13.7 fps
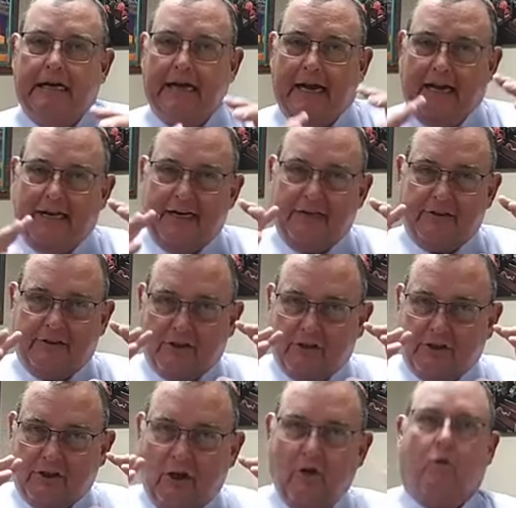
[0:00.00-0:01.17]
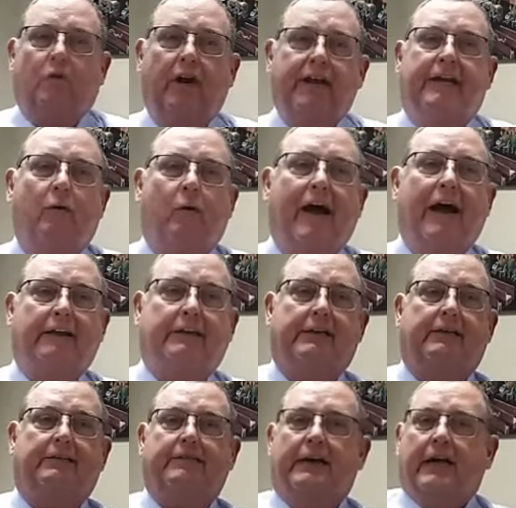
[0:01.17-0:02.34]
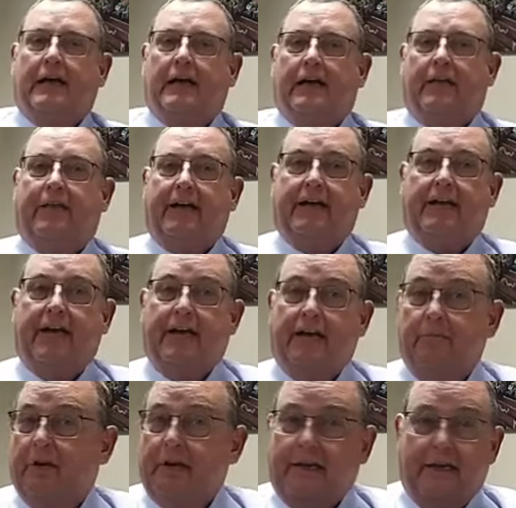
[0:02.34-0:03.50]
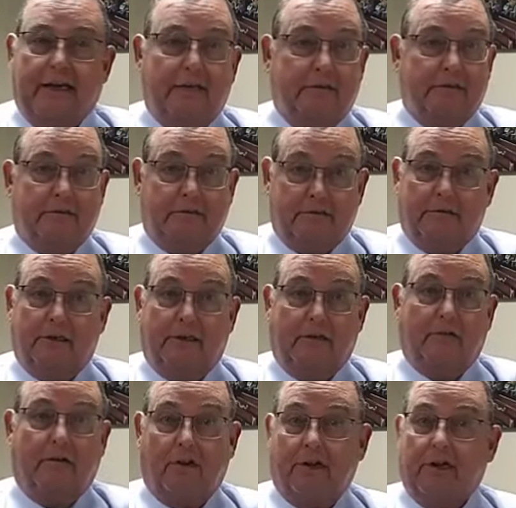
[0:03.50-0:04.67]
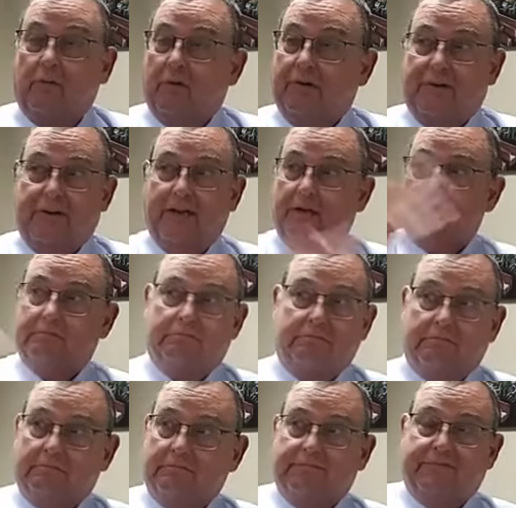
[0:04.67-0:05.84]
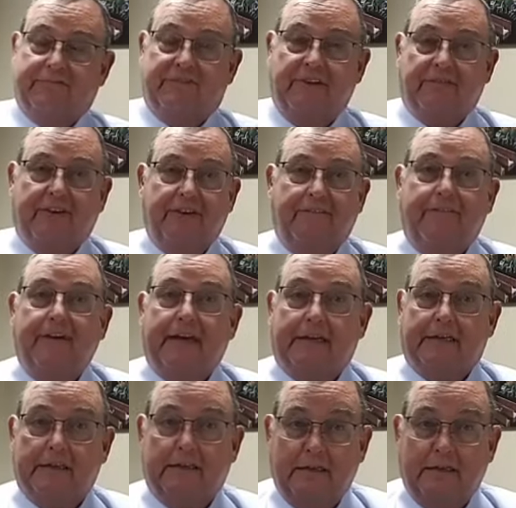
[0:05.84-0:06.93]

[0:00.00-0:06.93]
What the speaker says: and is so radioactive that anybody literally within 50 feet